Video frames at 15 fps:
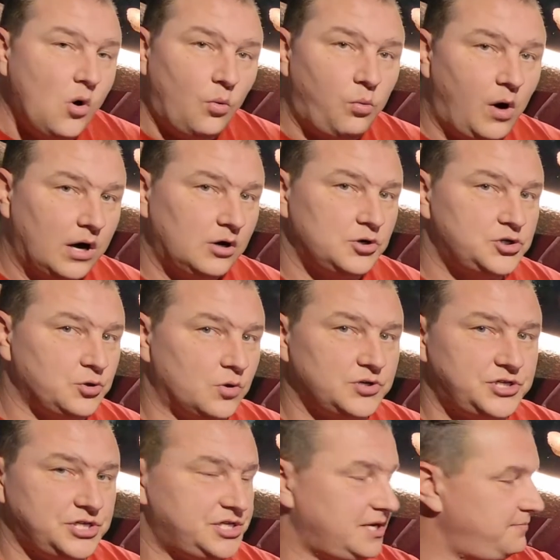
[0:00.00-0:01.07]
Water
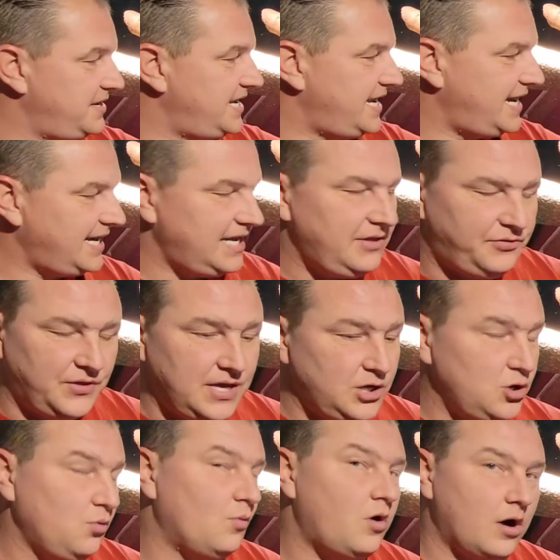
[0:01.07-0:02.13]
sources can be anything
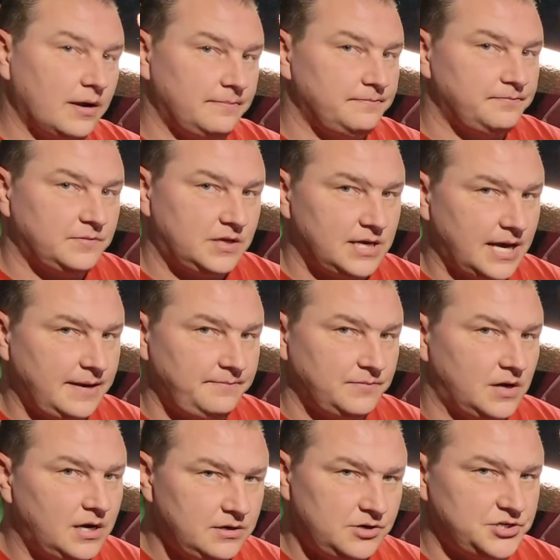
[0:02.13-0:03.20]
you want, okay?
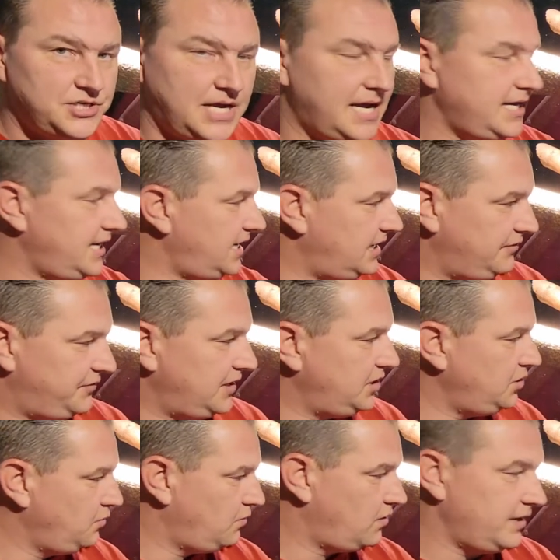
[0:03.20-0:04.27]
Understand, anything
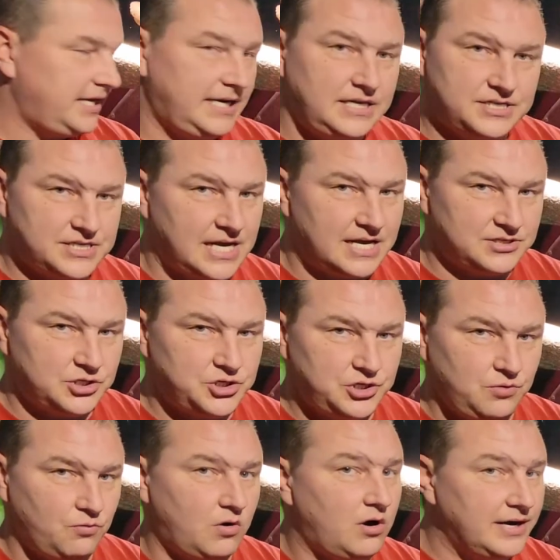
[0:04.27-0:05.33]
you want, any size that
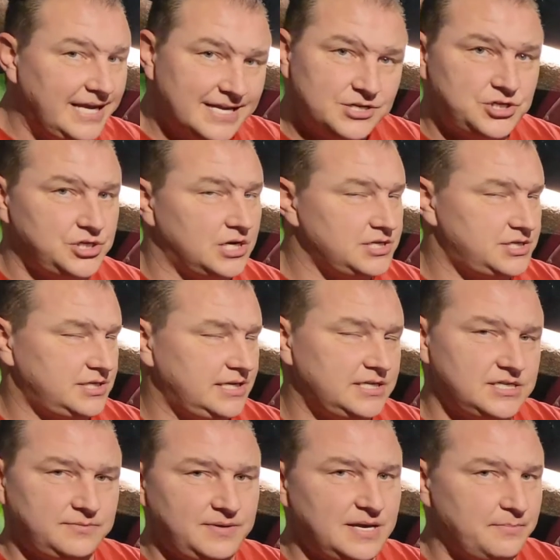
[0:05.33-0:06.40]
you want, it just
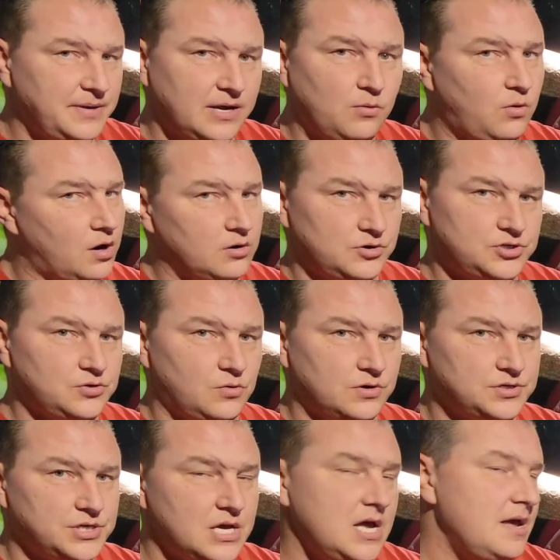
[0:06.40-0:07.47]
needs to be a big water
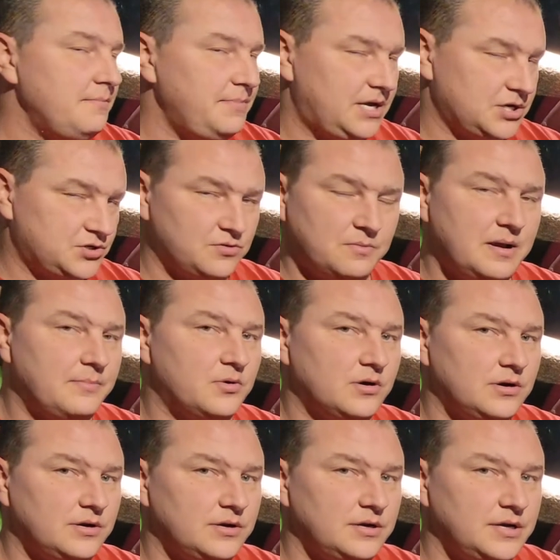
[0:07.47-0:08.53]
source, because
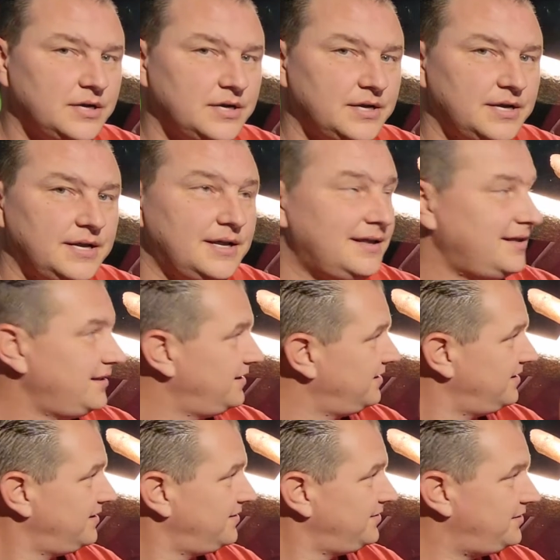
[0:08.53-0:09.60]
remember,
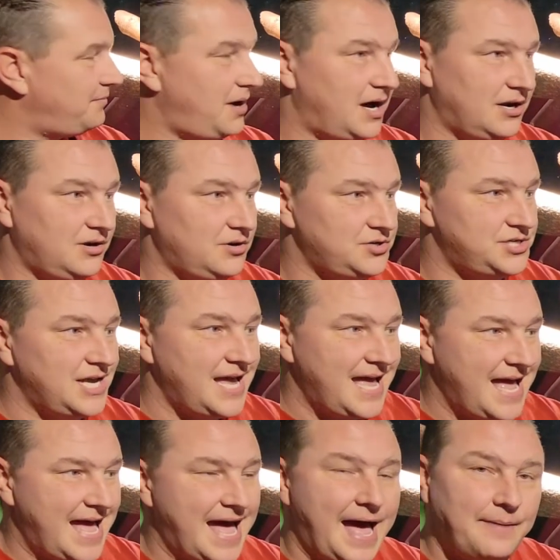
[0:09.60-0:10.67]
the monitors
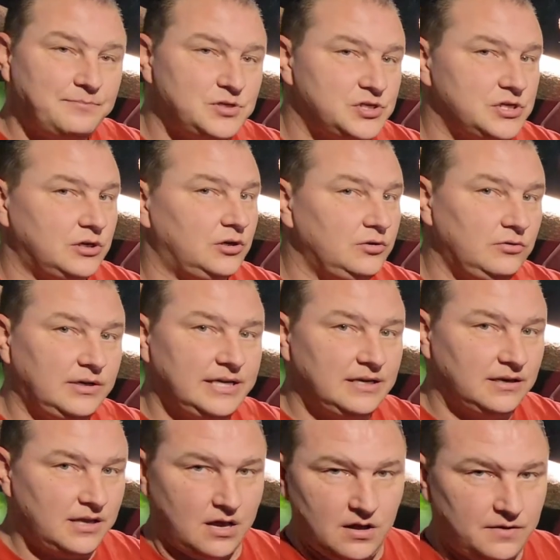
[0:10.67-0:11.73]
absolutely
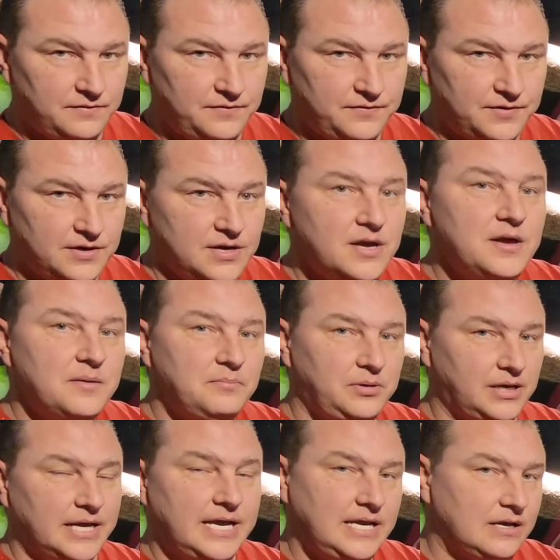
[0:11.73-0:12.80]
love
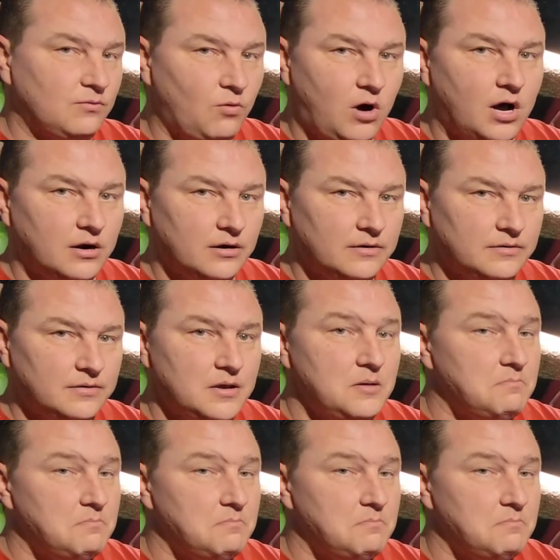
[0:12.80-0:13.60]
playing in water.